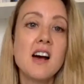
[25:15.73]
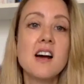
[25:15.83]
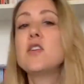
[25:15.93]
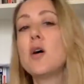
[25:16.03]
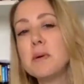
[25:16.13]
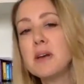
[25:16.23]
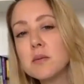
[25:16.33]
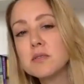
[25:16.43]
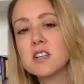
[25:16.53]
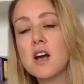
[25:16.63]
not being
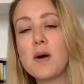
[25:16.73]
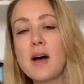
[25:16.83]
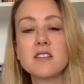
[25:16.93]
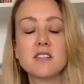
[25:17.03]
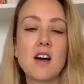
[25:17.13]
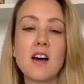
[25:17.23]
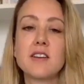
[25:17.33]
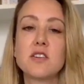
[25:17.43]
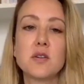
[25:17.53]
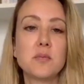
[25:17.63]
able to go outside,
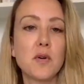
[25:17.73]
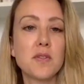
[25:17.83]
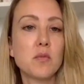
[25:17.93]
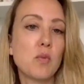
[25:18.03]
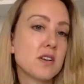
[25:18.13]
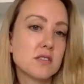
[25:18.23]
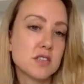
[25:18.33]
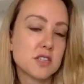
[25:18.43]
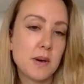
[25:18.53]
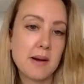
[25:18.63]
you know, more than 1 or
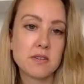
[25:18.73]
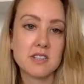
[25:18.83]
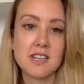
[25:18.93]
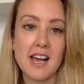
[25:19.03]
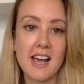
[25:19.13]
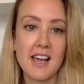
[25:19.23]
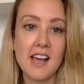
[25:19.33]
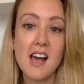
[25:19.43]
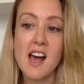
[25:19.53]
2 hours a day,